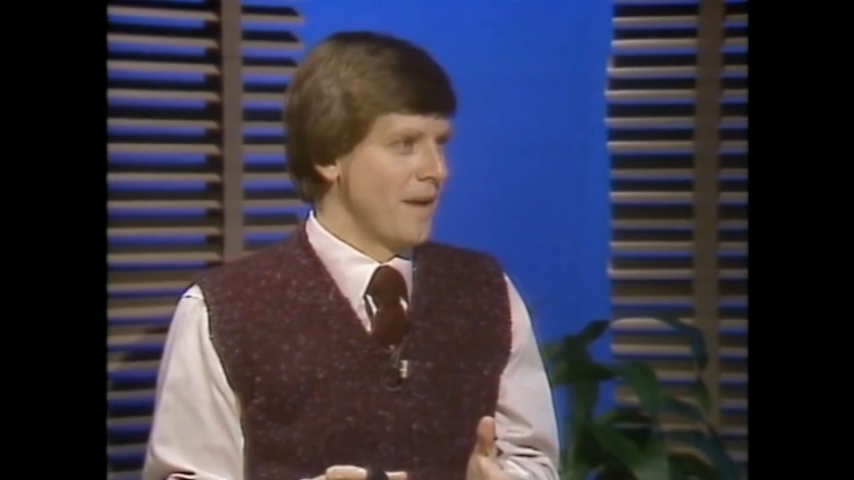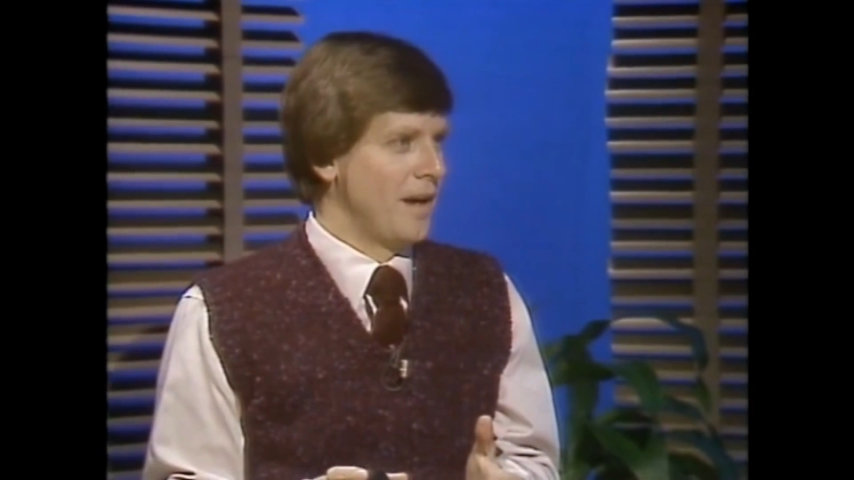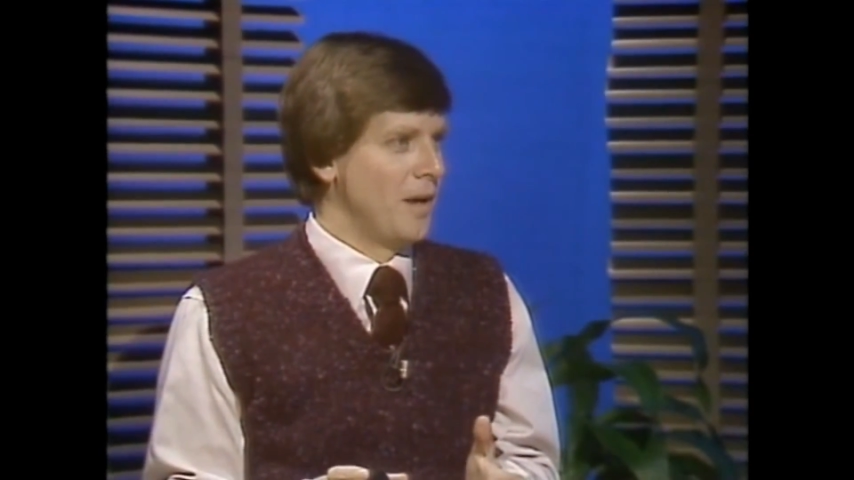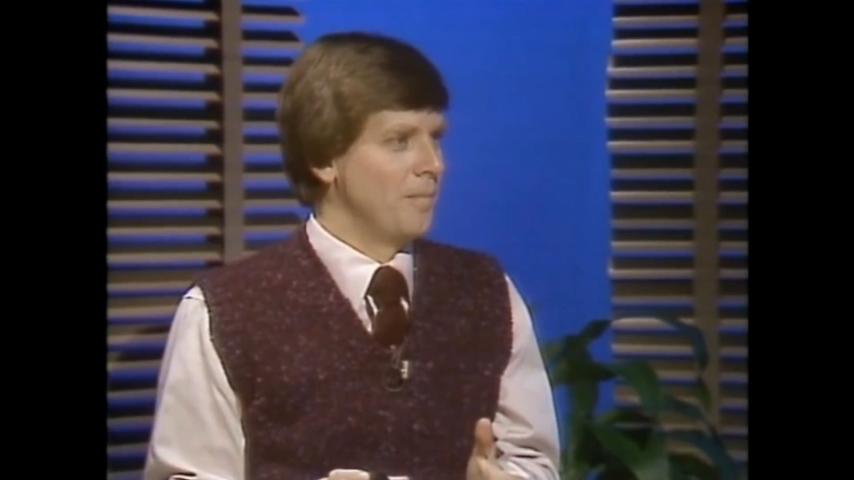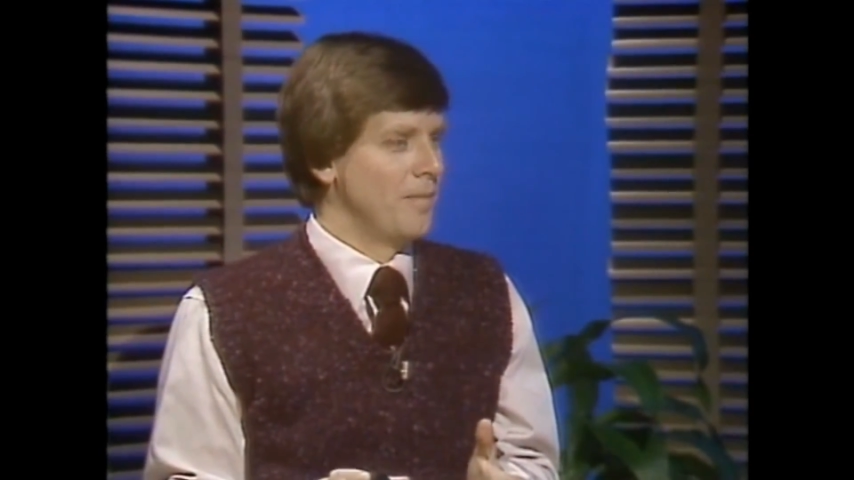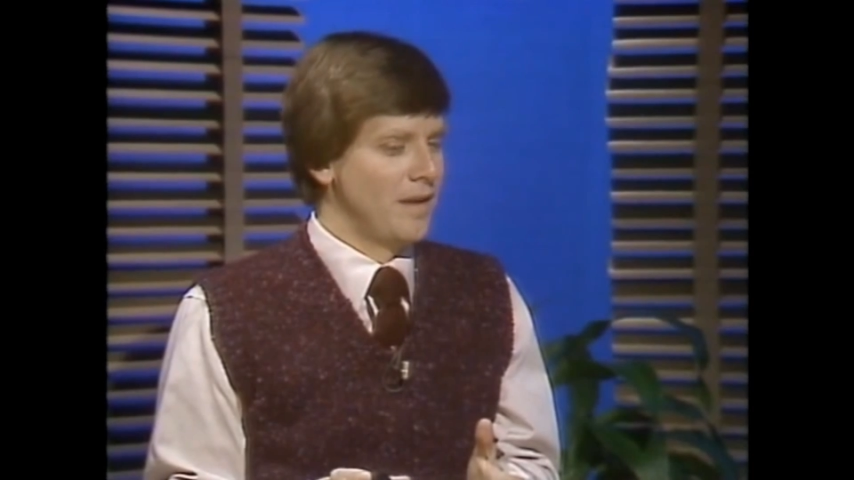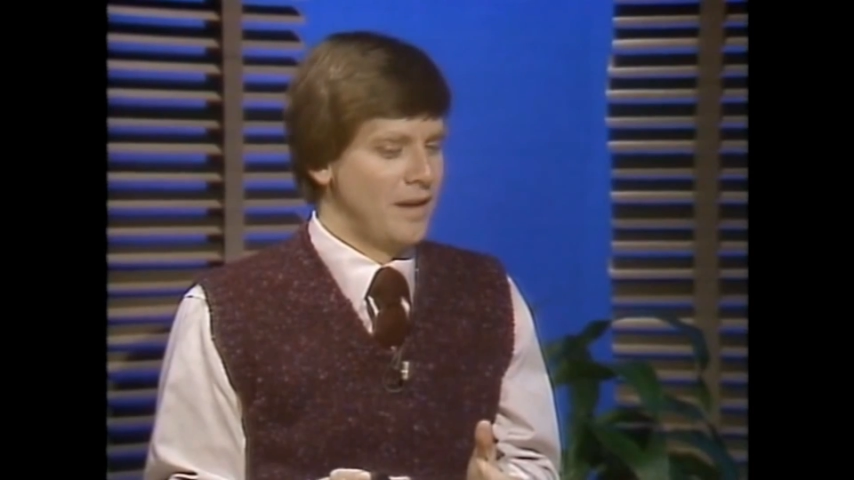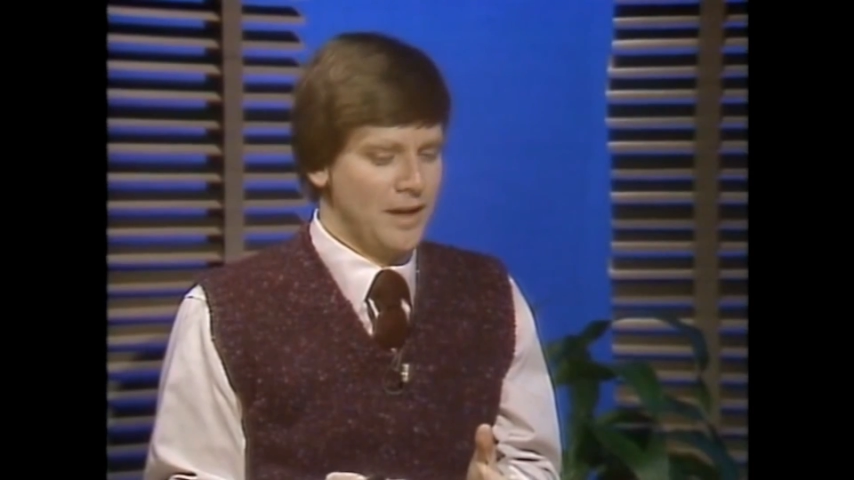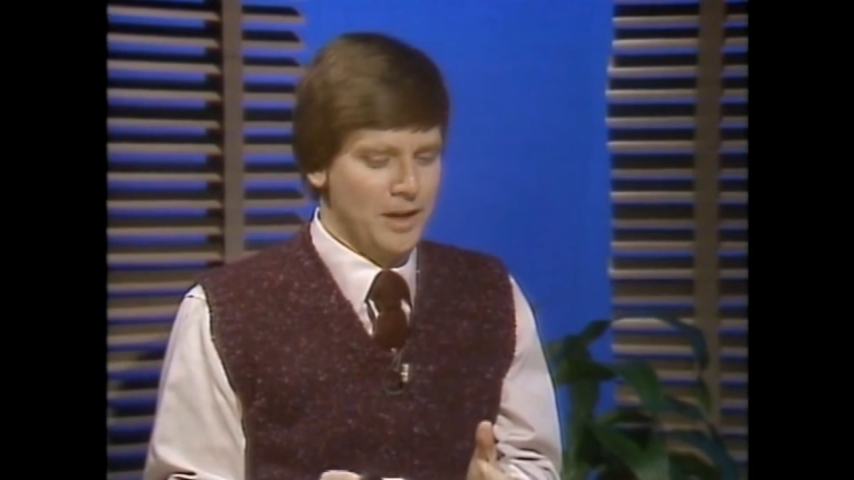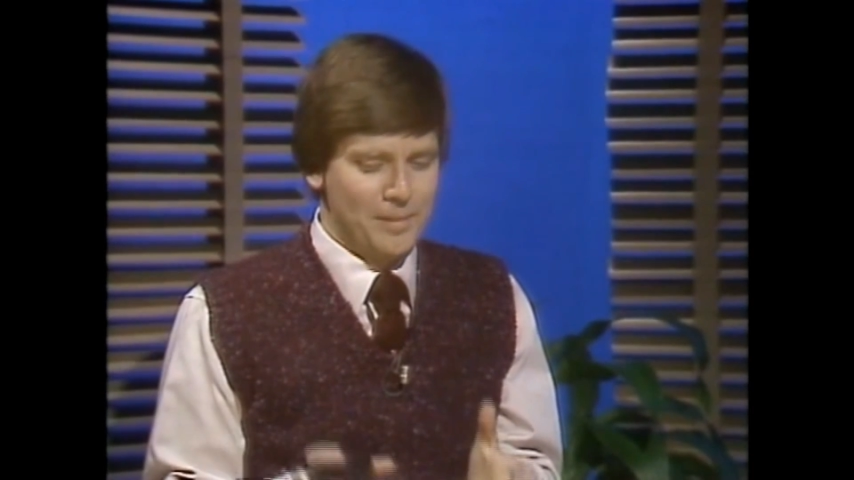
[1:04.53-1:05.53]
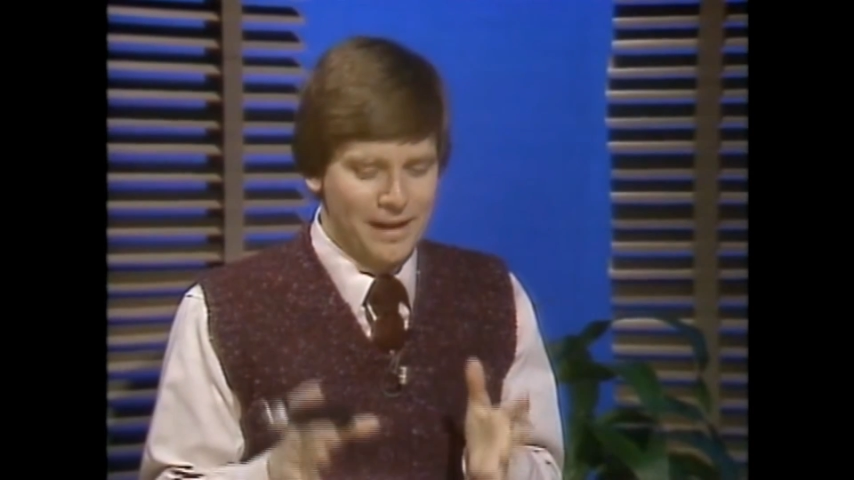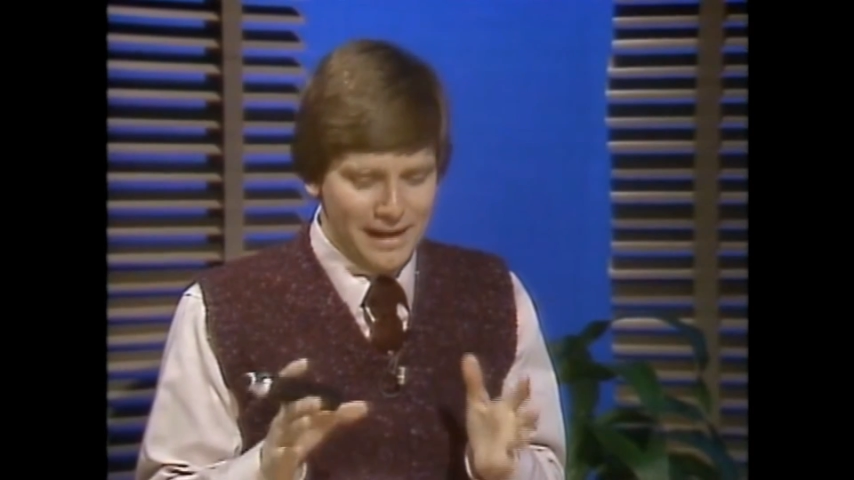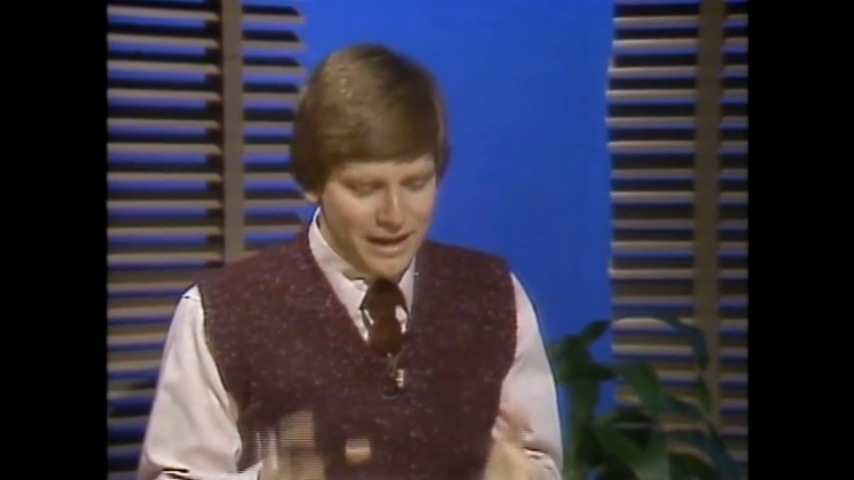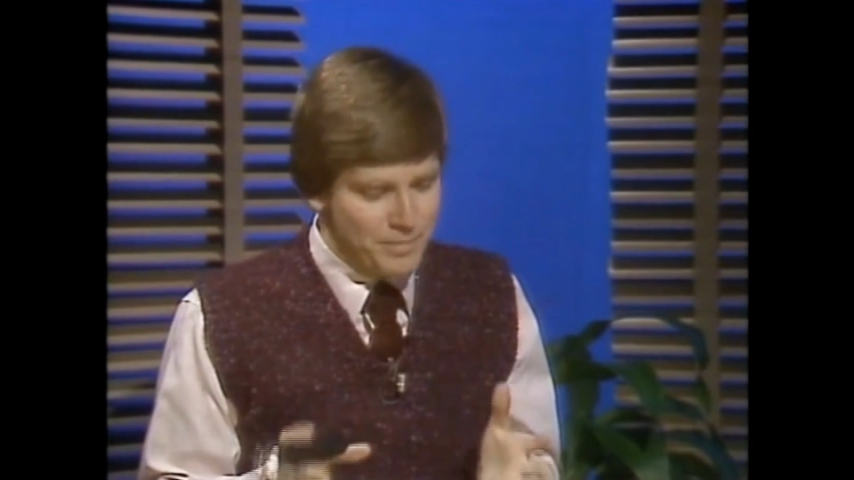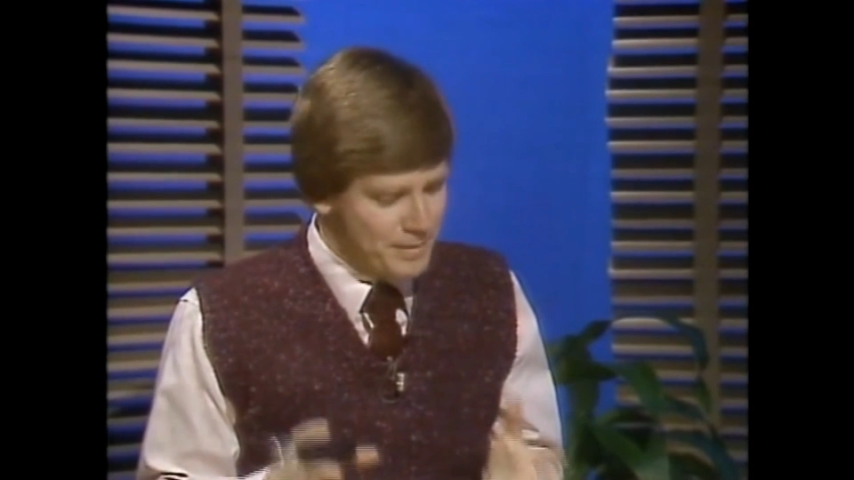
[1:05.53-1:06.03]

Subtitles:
A lot